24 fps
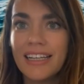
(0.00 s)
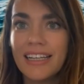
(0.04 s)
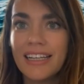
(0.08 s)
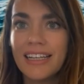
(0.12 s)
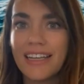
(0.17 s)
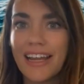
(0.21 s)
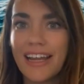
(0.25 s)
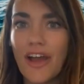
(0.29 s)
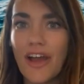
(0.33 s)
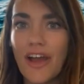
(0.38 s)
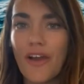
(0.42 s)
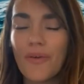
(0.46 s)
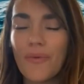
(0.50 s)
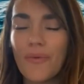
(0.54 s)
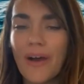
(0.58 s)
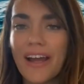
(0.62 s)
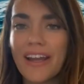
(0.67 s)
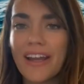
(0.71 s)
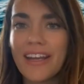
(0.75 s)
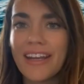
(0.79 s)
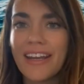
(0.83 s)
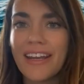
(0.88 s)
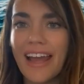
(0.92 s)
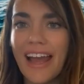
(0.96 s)
Now, no
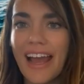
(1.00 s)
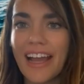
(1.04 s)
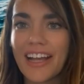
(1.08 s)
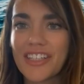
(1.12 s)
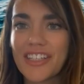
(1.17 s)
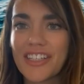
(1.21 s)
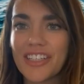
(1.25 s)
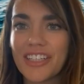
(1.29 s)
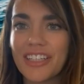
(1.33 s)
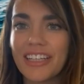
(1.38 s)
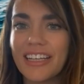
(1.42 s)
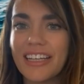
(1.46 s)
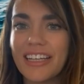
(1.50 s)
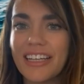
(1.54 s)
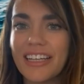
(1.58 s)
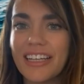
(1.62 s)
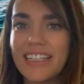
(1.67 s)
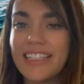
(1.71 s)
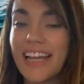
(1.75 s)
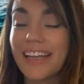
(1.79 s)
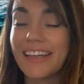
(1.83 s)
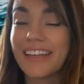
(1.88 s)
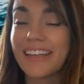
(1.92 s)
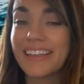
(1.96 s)
one actually
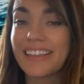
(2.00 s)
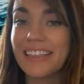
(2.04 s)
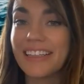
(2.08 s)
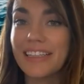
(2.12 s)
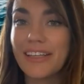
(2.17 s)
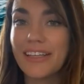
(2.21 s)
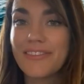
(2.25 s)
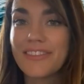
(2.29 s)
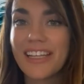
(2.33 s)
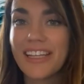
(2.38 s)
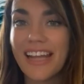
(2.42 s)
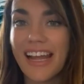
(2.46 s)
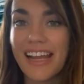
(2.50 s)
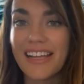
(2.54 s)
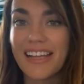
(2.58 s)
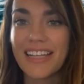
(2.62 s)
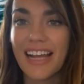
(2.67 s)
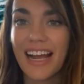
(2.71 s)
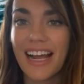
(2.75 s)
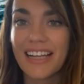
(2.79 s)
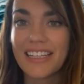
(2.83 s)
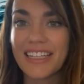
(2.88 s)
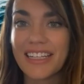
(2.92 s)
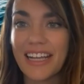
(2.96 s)
technically lives in
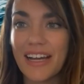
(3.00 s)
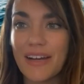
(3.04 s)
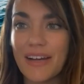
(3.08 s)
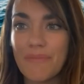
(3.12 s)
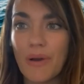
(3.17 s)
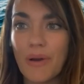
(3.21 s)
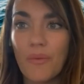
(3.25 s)
Antarctica,